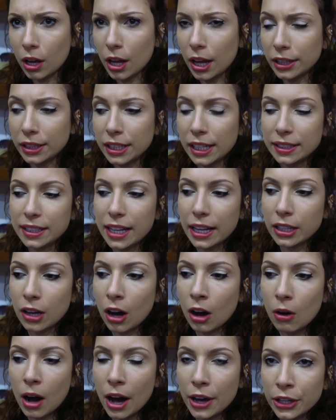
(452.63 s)
And they said,
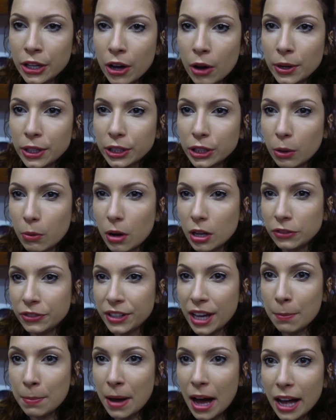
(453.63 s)
oh, are you going towards
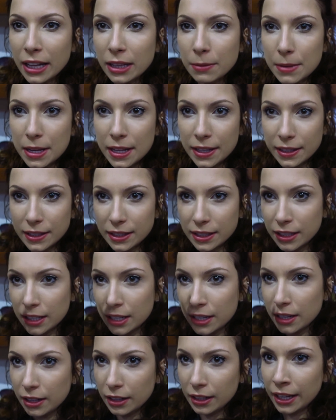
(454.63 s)
the apartments?
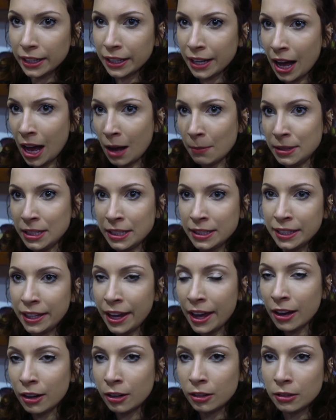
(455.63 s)
Like up this
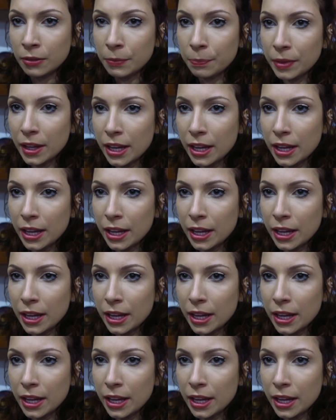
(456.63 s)
hill?